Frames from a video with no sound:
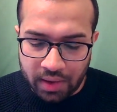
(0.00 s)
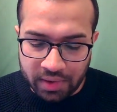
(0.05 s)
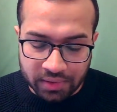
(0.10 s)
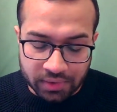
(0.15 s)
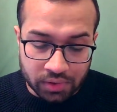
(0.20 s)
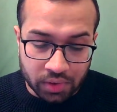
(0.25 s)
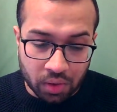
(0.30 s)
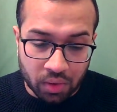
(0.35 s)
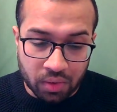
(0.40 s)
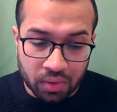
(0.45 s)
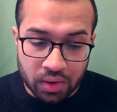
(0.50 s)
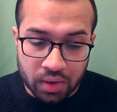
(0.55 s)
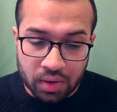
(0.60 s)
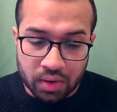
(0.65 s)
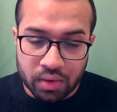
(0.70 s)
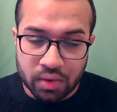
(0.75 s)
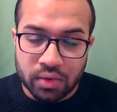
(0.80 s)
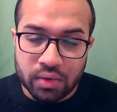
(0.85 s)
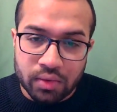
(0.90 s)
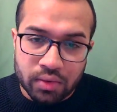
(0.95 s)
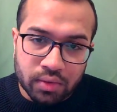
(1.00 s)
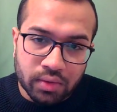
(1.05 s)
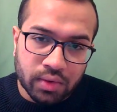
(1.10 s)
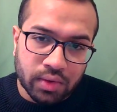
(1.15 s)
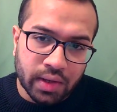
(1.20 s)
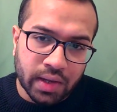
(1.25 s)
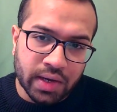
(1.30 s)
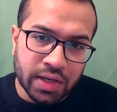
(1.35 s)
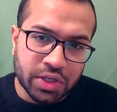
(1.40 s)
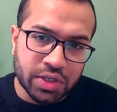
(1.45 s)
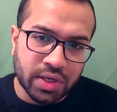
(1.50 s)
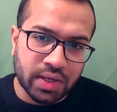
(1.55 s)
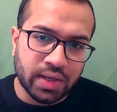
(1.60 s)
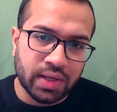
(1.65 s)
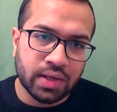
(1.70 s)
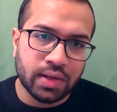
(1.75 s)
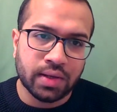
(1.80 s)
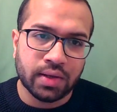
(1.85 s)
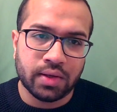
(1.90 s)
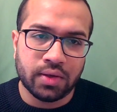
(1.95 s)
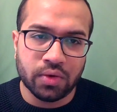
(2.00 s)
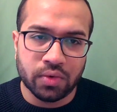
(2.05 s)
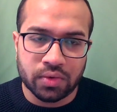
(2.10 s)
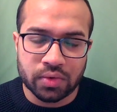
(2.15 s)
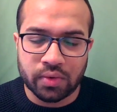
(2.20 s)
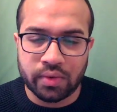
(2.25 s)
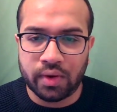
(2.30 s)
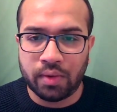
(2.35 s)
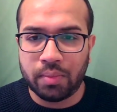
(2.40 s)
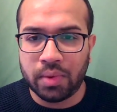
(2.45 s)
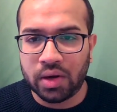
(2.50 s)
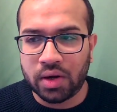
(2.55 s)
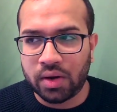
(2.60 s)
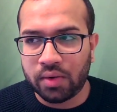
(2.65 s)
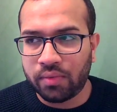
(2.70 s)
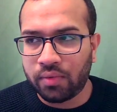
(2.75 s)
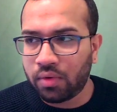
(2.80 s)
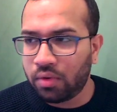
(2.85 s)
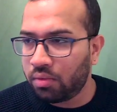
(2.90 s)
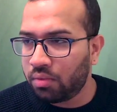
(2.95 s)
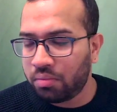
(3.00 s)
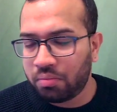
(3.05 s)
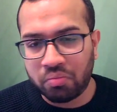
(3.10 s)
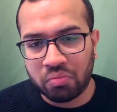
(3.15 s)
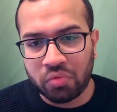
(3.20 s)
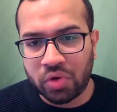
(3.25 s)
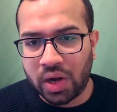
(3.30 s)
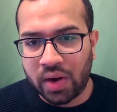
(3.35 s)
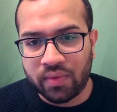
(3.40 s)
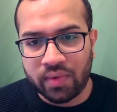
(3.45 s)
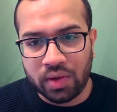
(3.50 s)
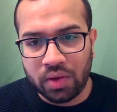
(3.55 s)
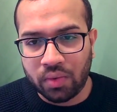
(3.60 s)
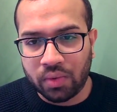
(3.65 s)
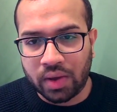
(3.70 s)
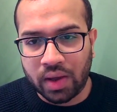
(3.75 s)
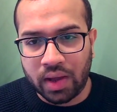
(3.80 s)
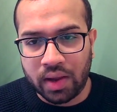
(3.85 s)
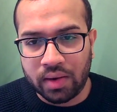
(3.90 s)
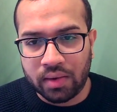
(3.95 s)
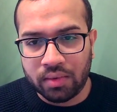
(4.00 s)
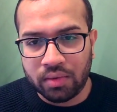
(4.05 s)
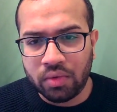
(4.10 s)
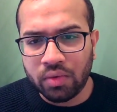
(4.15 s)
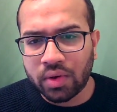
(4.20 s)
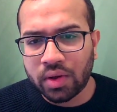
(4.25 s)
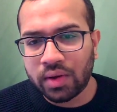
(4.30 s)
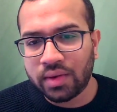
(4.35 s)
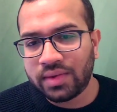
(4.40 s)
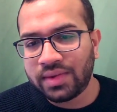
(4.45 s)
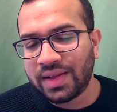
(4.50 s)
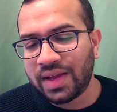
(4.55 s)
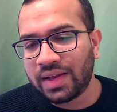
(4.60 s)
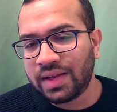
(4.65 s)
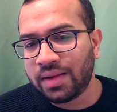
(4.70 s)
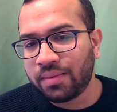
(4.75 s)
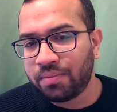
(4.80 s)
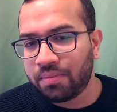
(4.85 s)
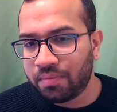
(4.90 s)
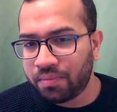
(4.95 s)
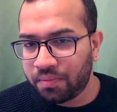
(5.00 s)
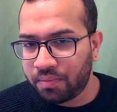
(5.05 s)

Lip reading: So initially, use Query Builder for whatever you can. You can set up